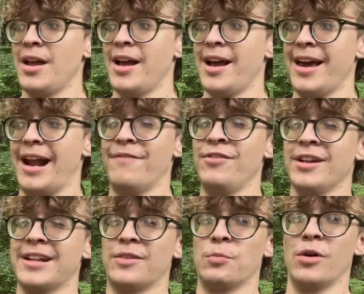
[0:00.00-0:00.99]
And I feel like
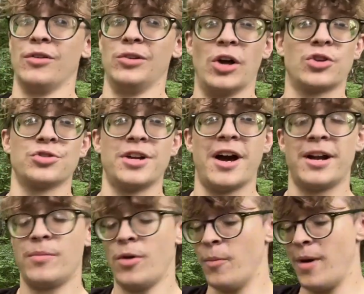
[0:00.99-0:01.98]
that's more of a luxury
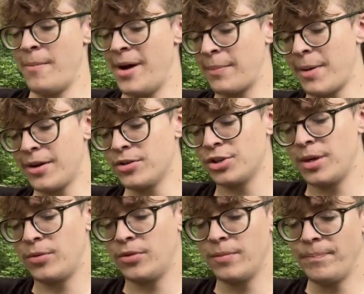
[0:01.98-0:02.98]
item on my backpacking
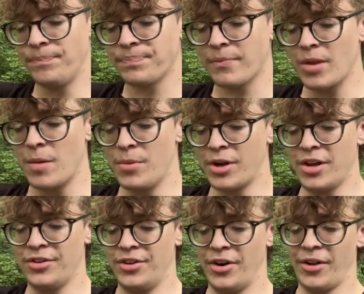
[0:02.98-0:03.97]
trips
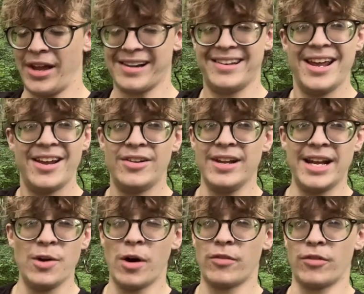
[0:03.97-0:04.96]
because they're like
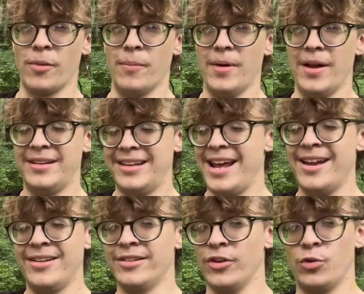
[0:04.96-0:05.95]
anywhere from
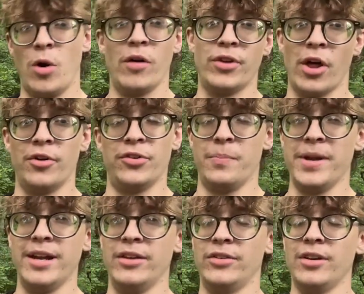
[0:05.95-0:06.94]
$10 to $12 a
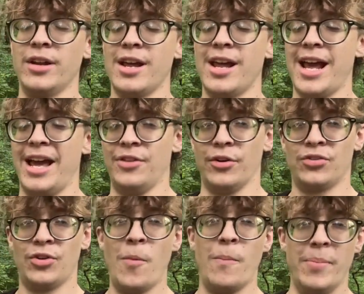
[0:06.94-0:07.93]
piece, and they're
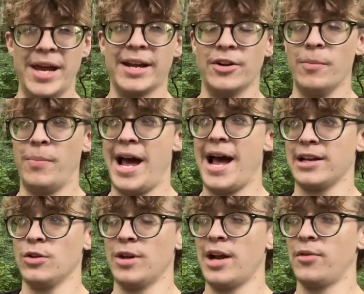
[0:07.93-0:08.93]
so big in your pack
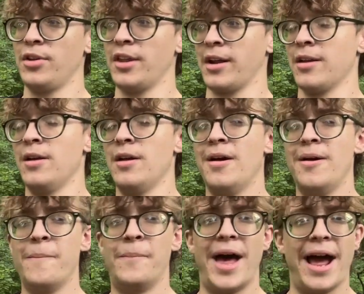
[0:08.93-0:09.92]
you can't really like
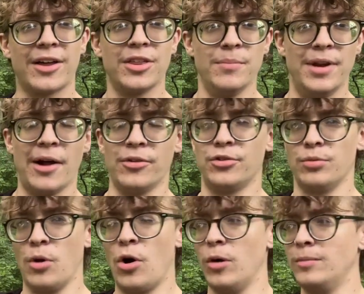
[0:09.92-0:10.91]
pack them down
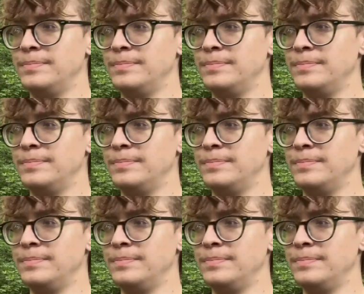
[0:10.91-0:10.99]
small.